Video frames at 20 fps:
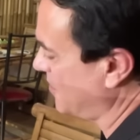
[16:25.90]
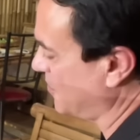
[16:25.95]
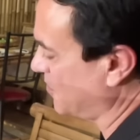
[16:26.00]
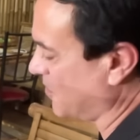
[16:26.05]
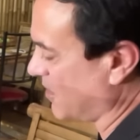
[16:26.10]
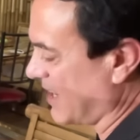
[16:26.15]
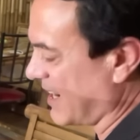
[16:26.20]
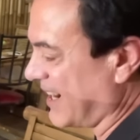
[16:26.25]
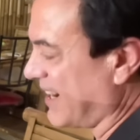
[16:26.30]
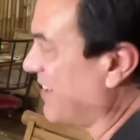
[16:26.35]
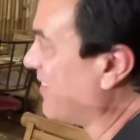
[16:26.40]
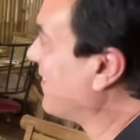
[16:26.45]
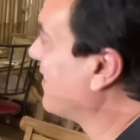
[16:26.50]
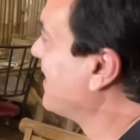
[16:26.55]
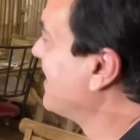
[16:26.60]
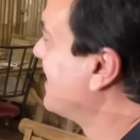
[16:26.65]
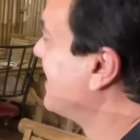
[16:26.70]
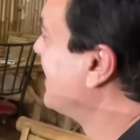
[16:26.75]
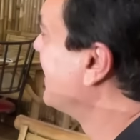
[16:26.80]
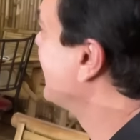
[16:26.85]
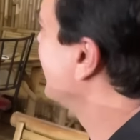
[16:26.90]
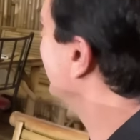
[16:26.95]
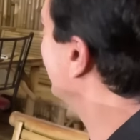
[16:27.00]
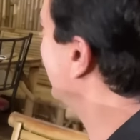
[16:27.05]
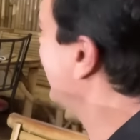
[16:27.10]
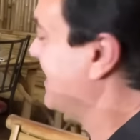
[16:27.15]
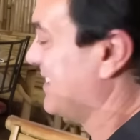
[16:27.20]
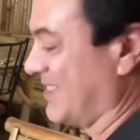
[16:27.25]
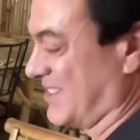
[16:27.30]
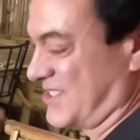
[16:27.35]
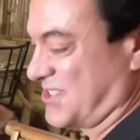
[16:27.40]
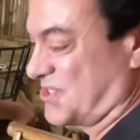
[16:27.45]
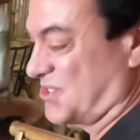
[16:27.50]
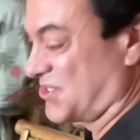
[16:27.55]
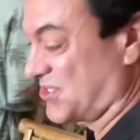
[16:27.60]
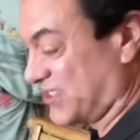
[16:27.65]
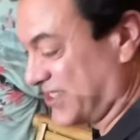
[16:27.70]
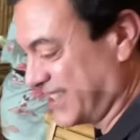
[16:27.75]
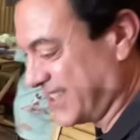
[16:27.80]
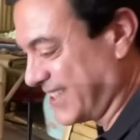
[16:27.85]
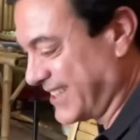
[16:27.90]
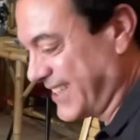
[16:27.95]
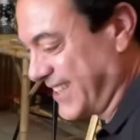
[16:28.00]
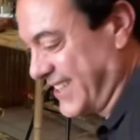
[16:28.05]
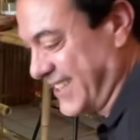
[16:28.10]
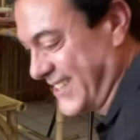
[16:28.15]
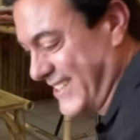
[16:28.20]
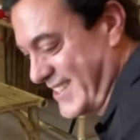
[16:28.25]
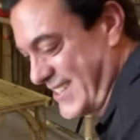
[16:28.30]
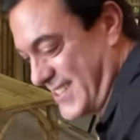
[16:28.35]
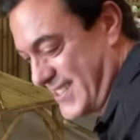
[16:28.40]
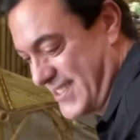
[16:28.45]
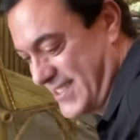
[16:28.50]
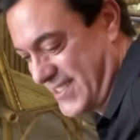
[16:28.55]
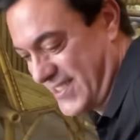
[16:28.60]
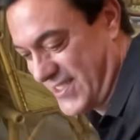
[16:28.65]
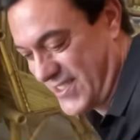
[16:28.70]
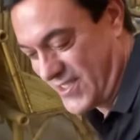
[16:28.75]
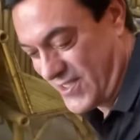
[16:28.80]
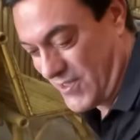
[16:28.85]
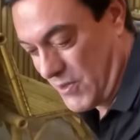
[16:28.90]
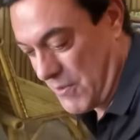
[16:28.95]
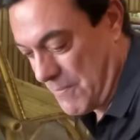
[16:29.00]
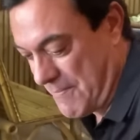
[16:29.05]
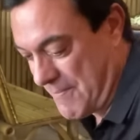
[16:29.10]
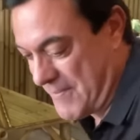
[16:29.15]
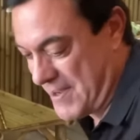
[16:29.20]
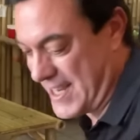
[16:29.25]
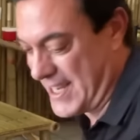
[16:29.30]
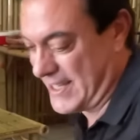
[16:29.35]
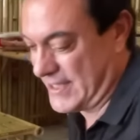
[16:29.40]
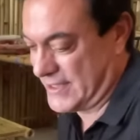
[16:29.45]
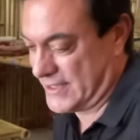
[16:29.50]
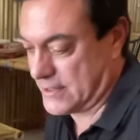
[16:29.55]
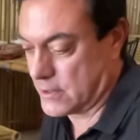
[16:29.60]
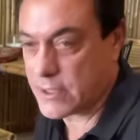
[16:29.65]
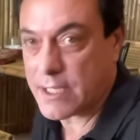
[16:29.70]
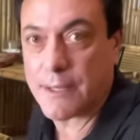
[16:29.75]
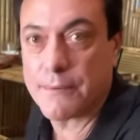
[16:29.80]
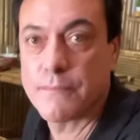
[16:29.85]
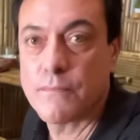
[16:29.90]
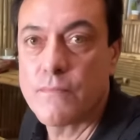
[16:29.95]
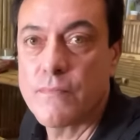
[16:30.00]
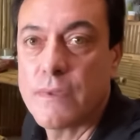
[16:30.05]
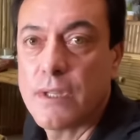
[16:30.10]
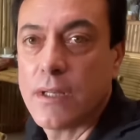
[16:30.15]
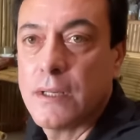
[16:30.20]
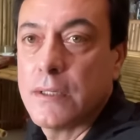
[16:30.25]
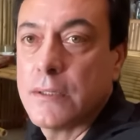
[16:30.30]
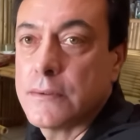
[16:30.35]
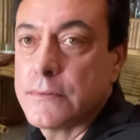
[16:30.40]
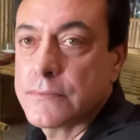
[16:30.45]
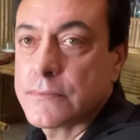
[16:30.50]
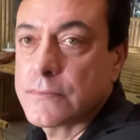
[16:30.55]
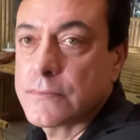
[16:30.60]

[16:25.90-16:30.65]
8 or something clips just to get this 8 seconds. All right.